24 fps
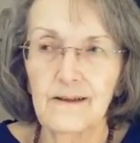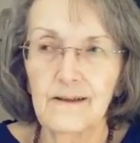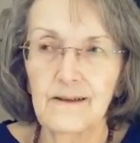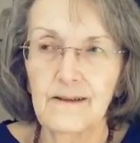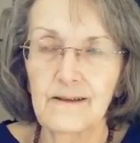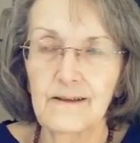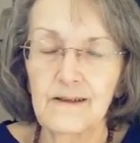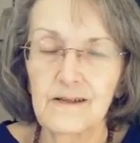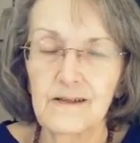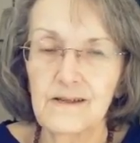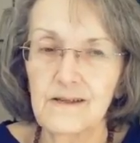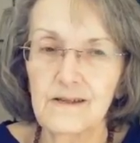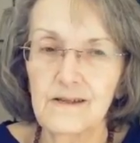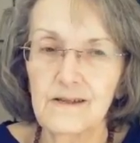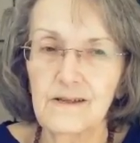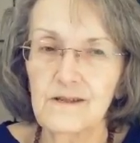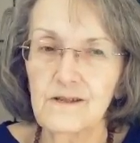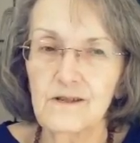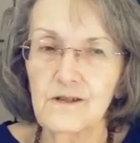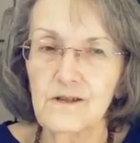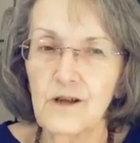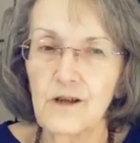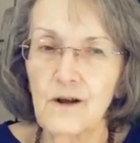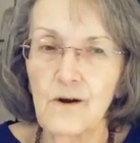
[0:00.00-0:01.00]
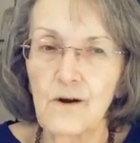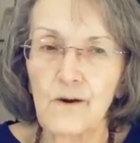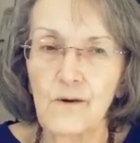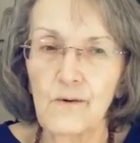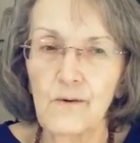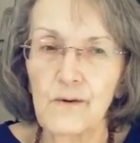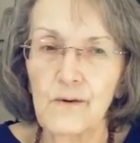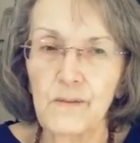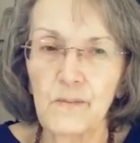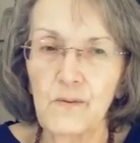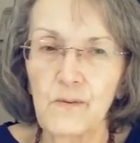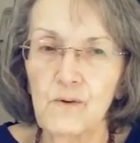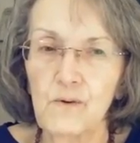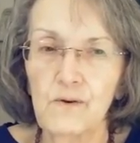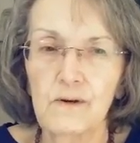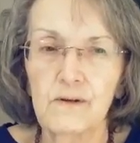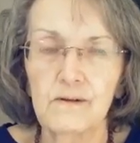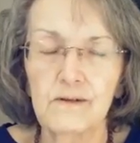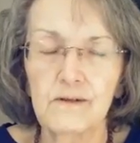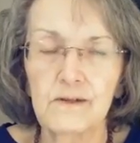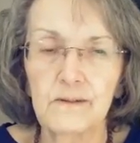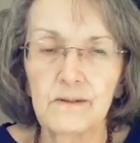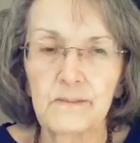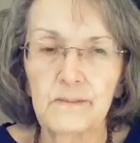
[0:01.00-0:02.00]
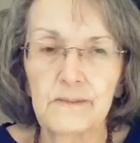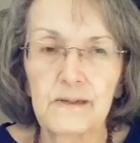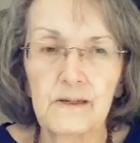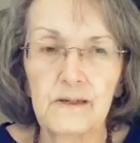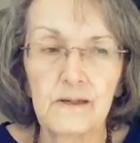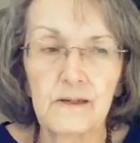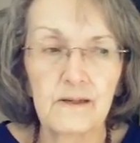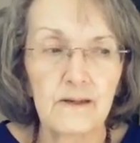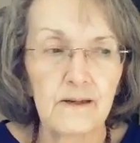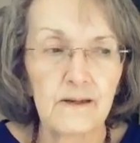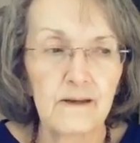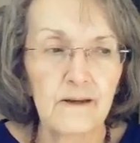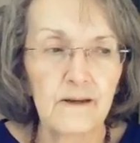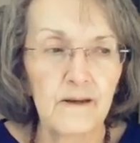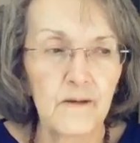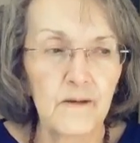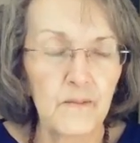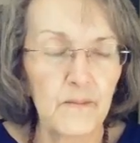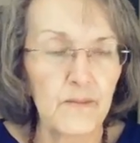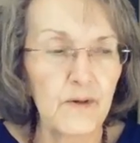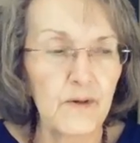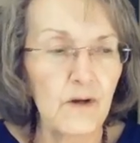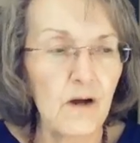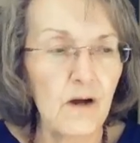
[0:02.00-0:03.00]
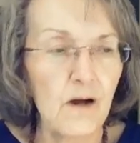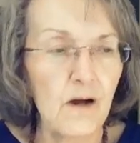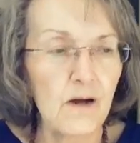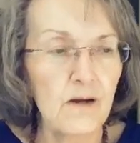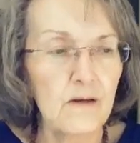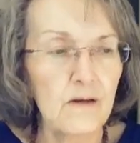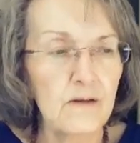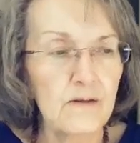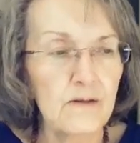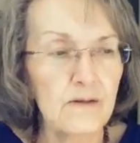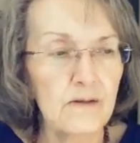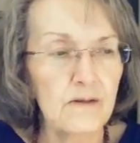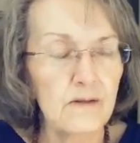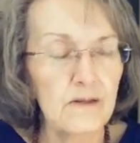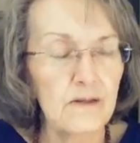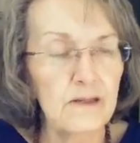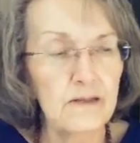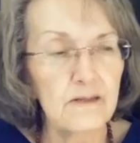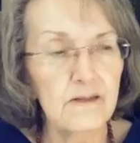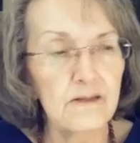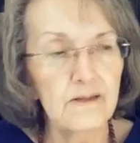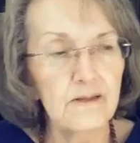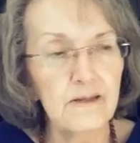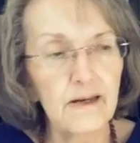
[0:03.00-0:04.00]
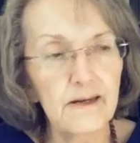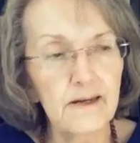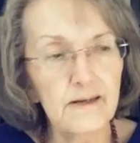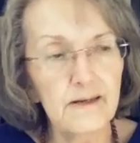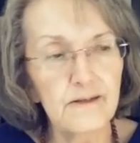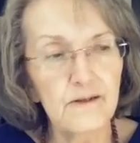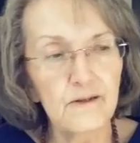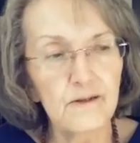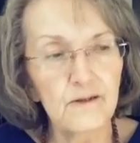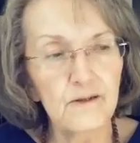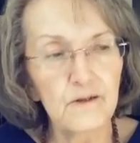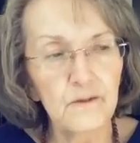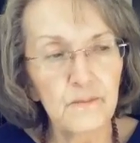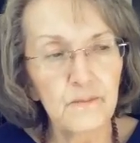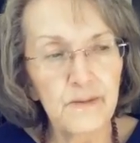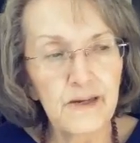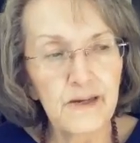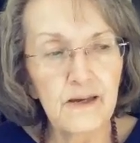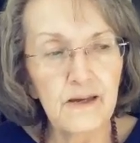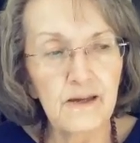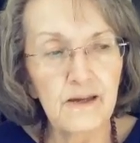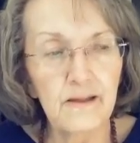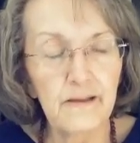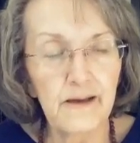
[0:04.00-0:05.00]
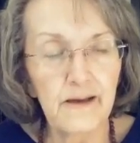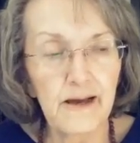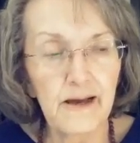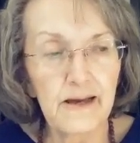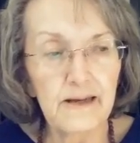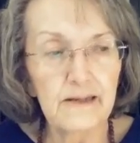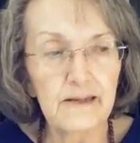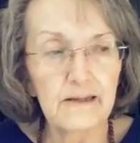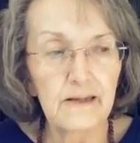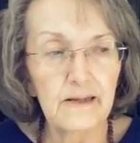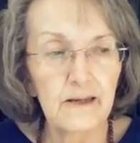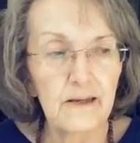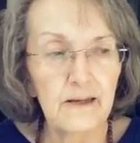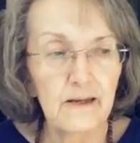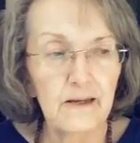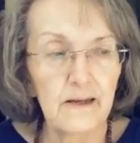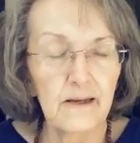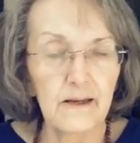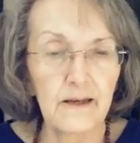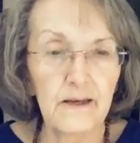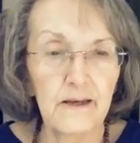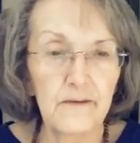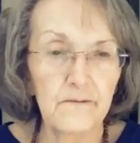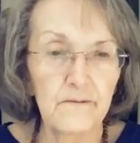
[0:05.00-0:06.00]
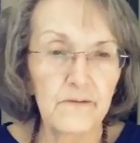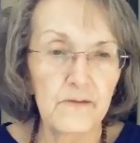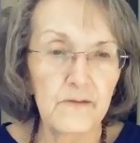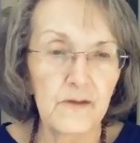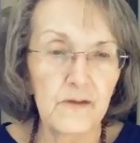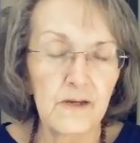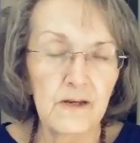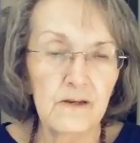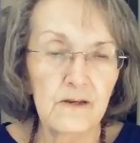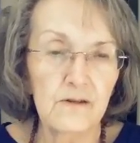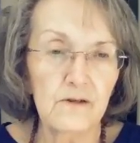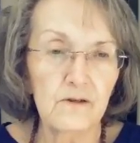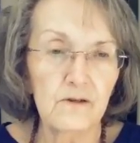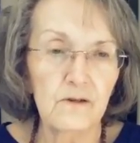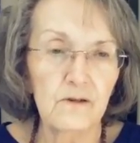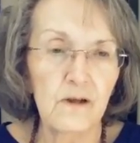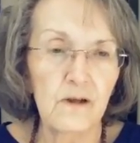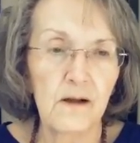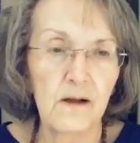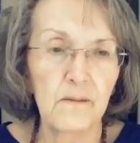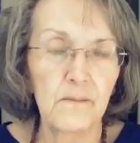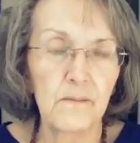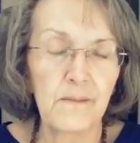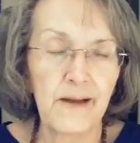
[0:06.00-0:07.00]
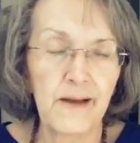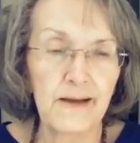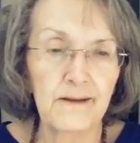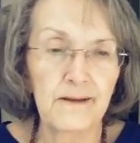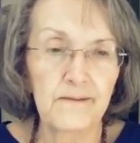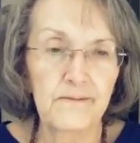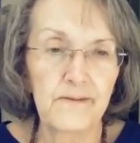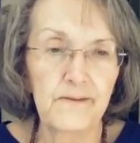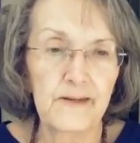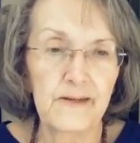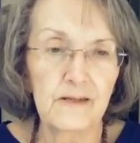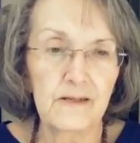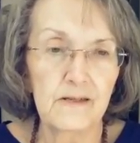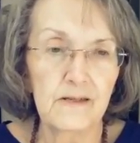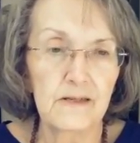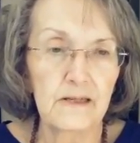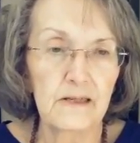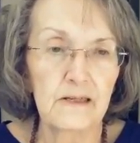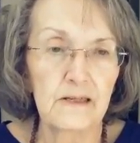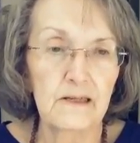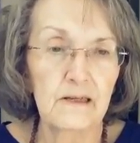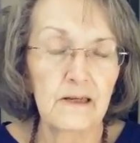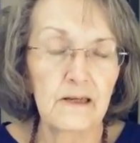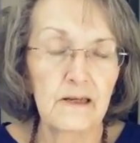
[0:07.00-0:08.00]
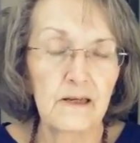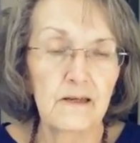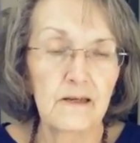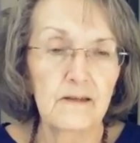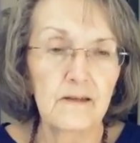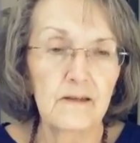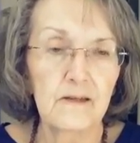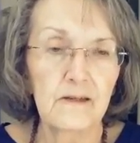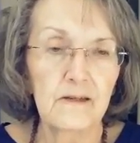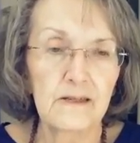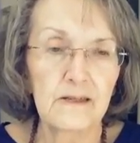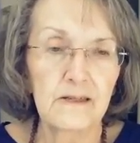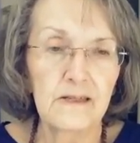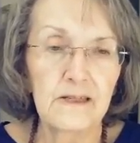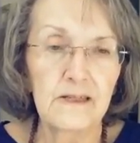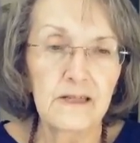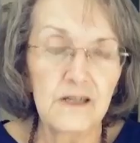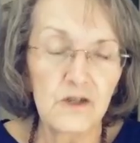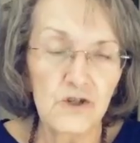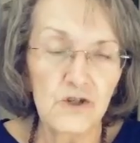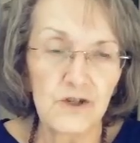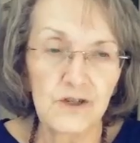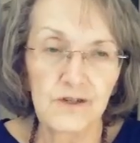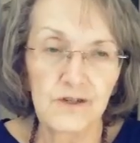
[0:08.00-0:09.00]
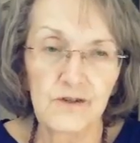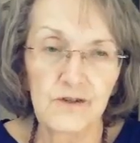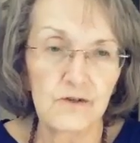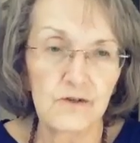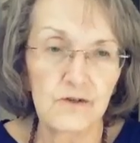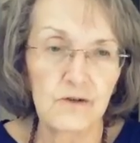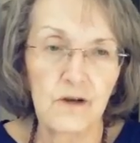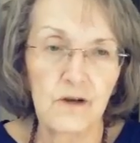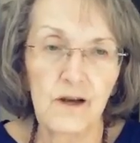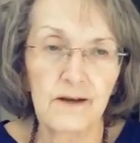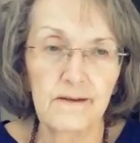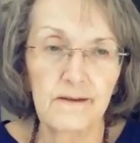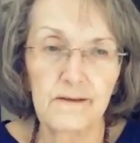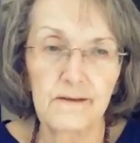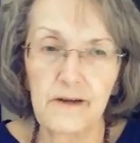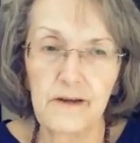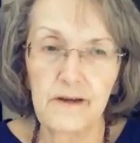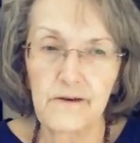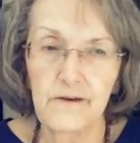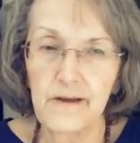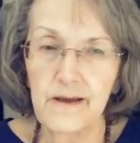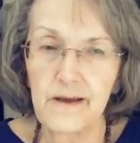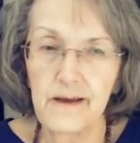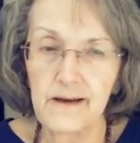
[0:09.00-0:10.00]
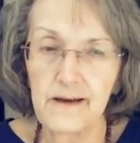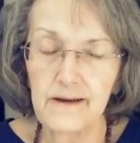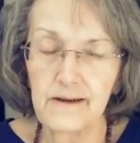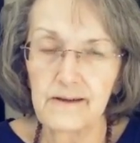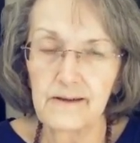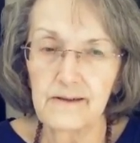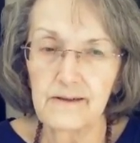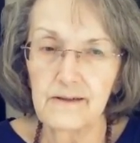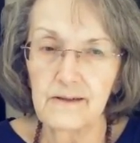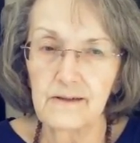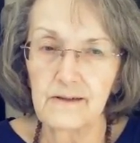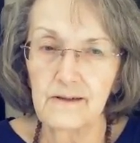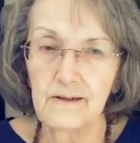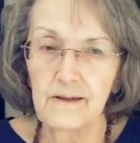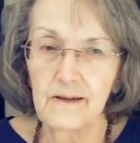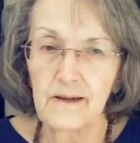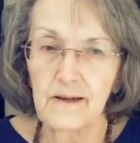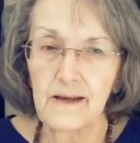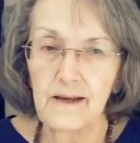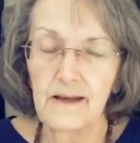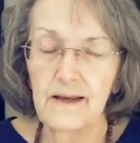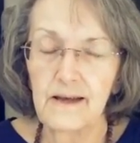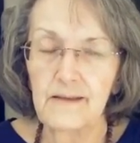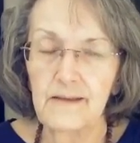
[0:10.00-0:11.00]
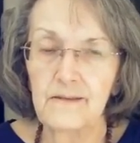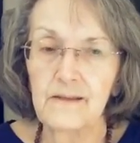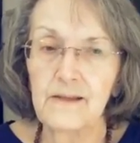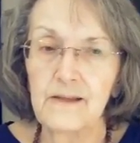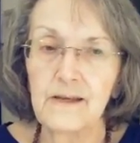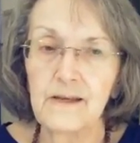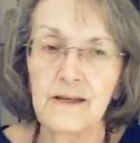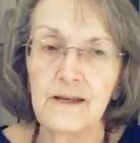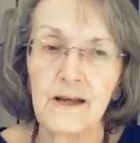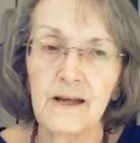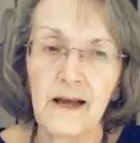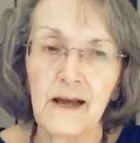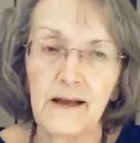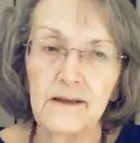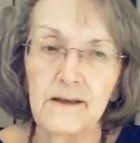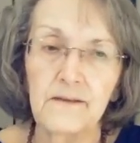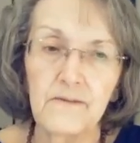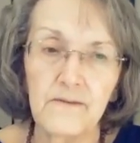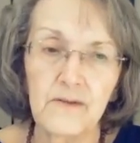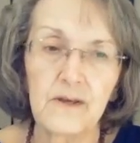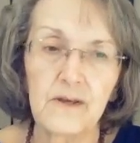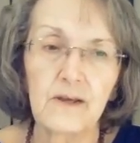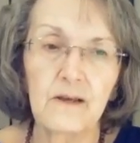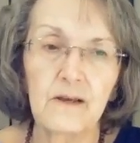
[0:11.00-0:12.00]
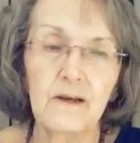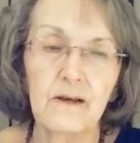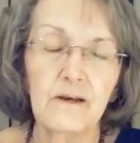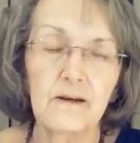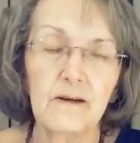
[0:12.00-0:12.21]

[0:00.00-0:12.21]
this is so important to me, because it says to me that if things are not manifesting, the conditions are not there yet. And then I think,